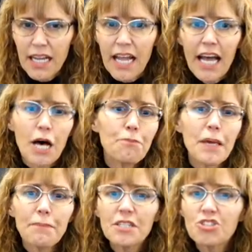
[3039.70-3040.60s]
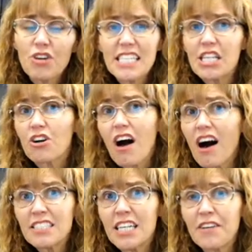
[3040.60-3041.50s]
Help people address their
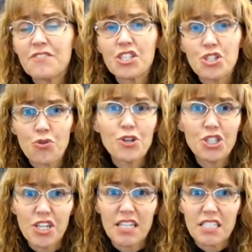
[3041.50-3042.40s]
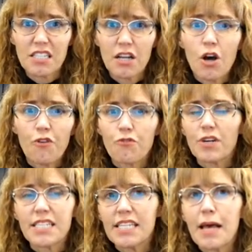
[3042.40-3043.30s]
cognitive distortions. For
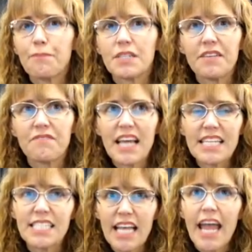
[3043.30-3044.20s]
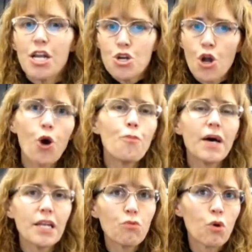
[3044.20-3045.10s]
example, if they say,
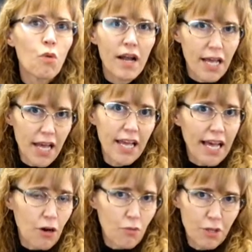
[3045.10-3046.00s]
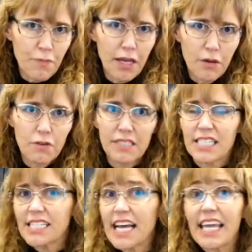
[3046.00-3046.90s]
nobody will want to hang out with me
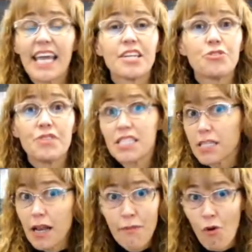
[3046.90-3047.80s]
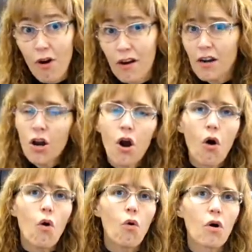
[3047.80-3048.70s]
since I can't do this anymore,
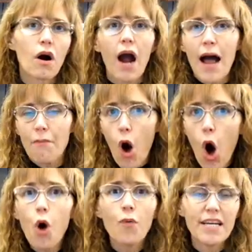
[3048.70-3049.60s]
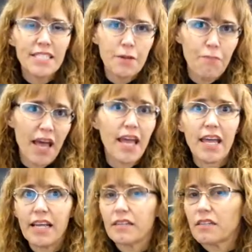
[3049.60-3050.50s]
or I'm always in
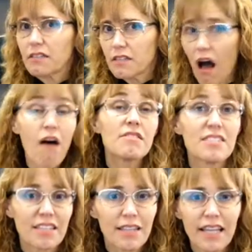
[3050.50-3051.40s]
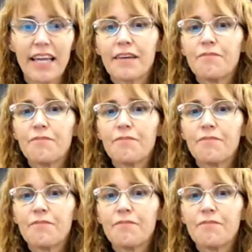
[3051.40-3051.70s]
pain constantly.